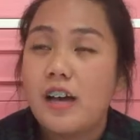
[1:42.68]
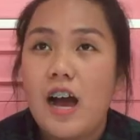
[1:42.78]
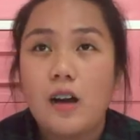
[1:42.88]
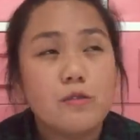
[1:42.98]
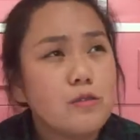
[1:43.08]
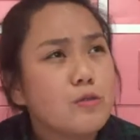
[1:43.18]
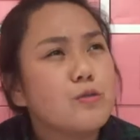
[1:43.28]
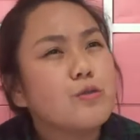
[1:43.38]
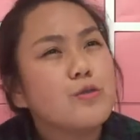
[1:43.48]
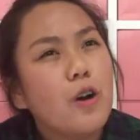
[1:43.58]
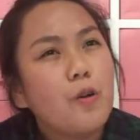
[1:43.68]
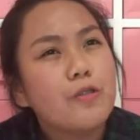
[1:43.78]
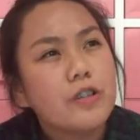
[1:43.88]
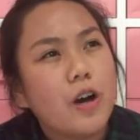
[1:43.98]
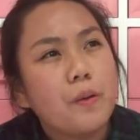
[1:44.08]
how to
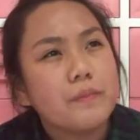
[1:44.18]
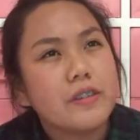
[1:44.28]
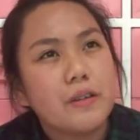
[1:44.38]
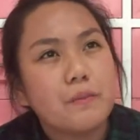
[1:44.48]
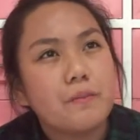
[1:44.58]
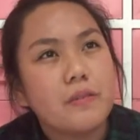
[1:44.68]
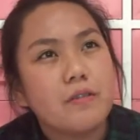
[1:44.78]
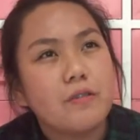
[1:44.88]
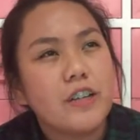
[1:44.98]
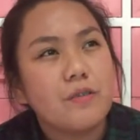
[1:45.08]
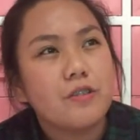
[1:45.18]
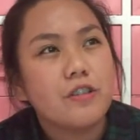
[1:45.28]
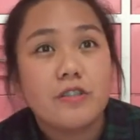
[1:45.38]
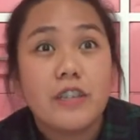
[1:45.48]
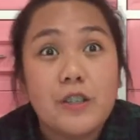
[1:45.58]
overcome them whenever
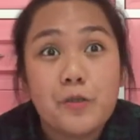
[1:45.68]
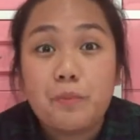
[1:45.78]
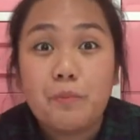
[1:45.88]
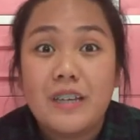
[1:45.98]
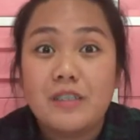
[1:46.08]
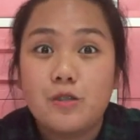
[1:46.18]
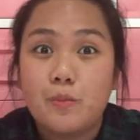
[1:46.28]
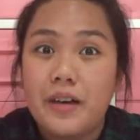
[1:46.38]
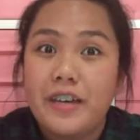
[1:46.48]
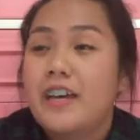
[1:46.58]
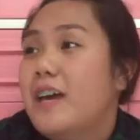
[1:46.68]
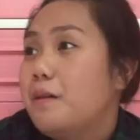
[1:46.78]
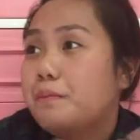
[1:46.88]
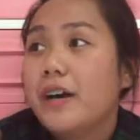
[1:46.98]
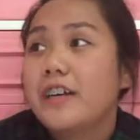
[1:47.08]
they creep into my
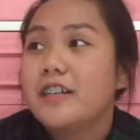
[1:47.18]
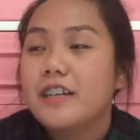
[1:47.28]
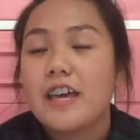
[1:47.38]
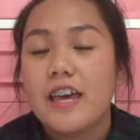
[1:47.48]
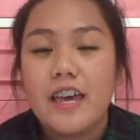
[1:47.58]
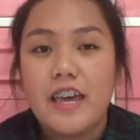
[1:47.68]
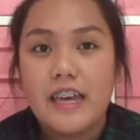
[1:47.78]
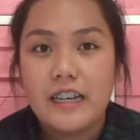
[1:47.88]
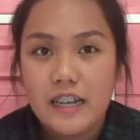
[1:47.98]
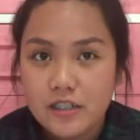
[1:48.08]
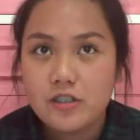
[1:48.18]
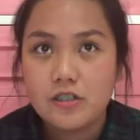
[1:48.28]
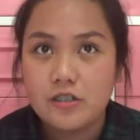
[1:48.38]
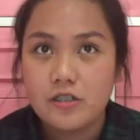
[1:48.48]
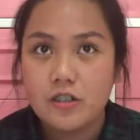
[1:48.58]
mind, and I
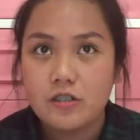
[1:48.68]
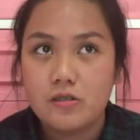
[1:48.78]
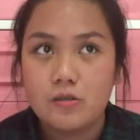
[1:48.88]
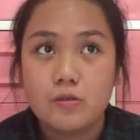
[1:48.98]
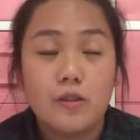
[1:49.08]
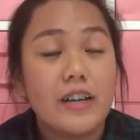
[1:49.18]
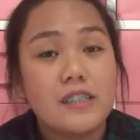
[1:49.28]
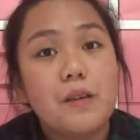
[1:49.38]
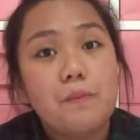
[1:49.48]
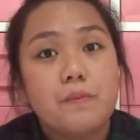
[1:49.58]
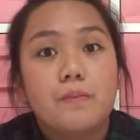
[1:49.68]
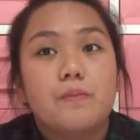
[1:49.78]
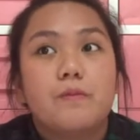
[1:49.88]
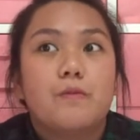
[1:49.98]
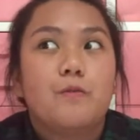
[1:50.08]
just learn to accept
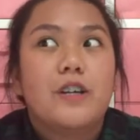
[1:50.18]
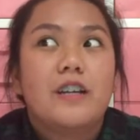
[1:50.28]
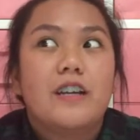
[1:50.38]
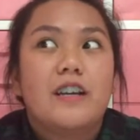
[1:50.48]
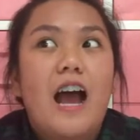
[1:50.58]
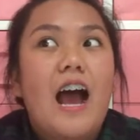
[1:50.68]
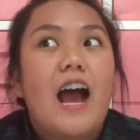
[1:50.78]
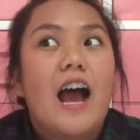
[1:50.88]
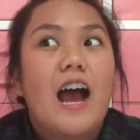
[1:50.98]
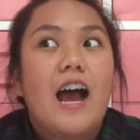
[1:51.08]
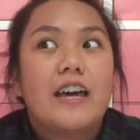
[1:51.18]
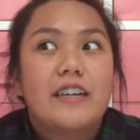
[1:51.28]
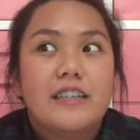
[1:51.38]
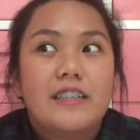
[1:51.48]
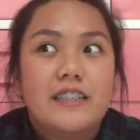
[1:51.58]
what I
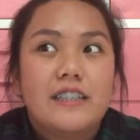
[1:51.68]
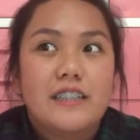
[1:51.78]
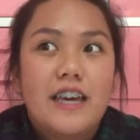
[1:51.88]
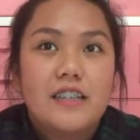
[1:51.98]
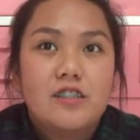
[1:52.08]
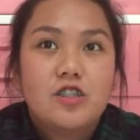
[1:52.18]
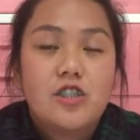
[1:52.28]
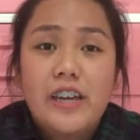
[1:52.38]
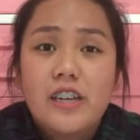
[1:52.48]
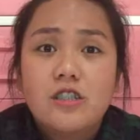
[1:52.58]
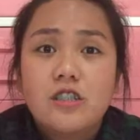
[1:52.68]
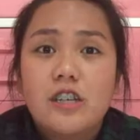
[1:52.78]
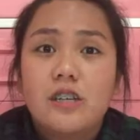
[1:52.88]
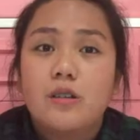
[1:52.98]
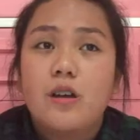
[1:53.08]
can't change
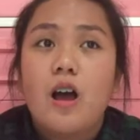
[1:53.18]
and